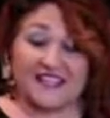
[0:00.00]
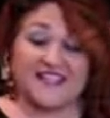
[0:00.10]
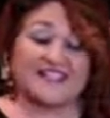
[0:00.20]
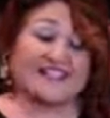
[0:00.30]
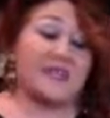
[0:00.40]

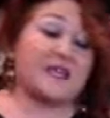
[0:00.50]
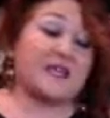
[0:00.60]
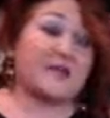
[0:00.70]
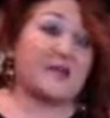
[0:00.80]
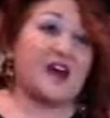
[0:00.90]
Some
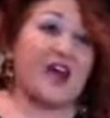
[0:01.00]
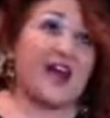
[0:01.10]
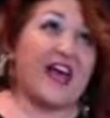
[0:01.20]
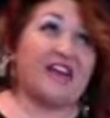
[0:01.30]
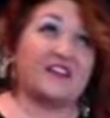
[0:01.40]
people
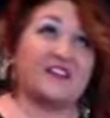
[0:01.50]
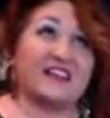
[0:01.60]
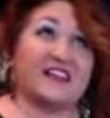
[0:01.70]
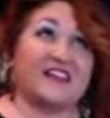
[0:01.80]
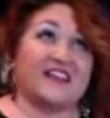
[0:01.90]
have
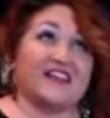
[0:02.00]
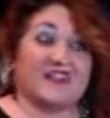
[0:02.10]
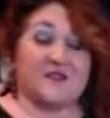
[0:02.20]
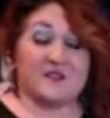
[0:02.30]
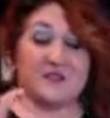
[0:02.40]

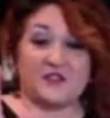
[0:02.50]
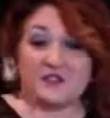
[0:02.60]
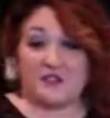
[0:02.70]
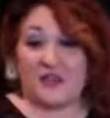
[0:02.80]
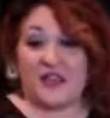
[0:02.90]
those
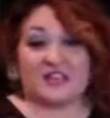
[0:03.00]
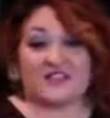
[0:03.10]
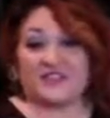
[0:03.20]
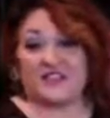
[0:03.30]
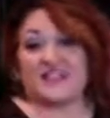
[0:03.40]
Pinterest
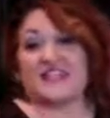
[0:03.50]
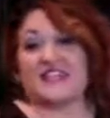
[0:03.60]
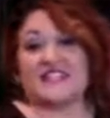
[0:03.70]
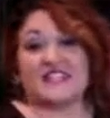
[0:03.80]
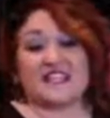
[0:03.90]
pages and
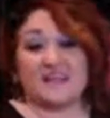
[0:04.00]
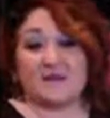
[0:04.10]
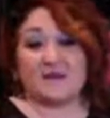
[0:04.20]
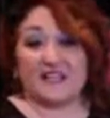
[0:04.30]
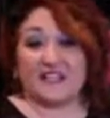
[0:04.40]
things that they
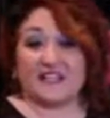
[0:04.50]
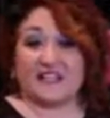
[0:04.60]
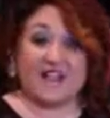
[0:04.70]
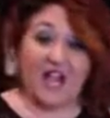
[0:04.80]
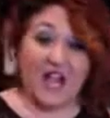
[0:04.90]
come in and they're
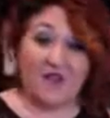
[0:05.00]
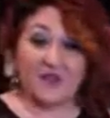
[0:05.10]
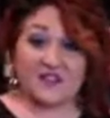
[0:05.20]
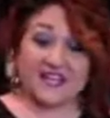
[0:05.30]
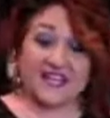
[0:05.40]
like, I
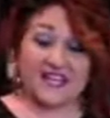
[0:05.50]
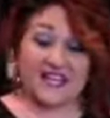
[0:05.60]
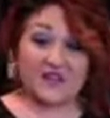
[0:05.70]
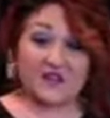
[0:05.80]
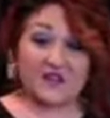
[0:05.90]
want this kind
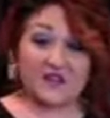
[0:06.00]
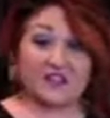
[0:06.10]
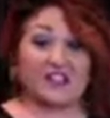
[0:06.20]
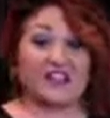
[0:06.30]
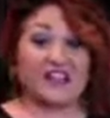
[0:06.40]
of curl.
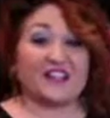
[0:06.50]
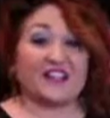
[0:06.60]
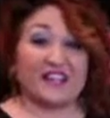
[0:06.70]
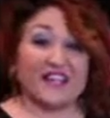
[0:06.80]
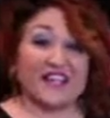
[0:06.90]
And you kind of
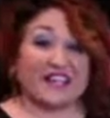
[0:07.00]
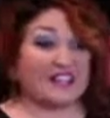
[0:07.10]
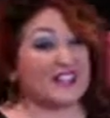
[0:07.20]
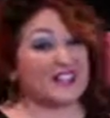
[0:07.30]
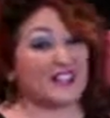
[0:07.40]
look at it and you're
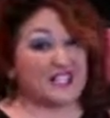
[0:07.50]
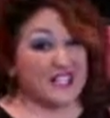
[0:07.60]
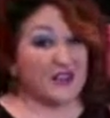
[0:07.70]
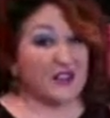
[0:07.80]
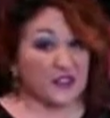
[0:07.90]
like, that's
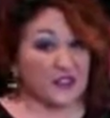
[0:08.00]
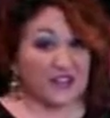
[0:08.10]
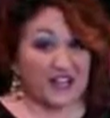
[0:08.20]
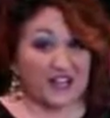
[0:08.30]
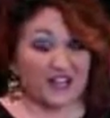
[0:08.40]
done with a
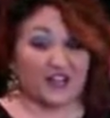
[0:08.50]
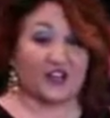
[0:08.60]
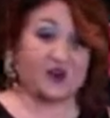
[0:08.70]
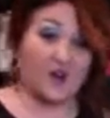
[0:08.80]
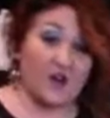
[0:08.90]
curling iron
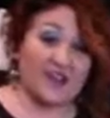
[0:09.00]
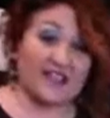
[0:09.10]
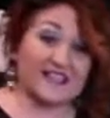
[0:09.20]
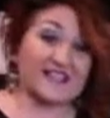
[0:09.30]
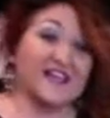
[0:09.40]
or a
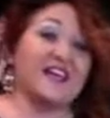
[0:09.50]
wand.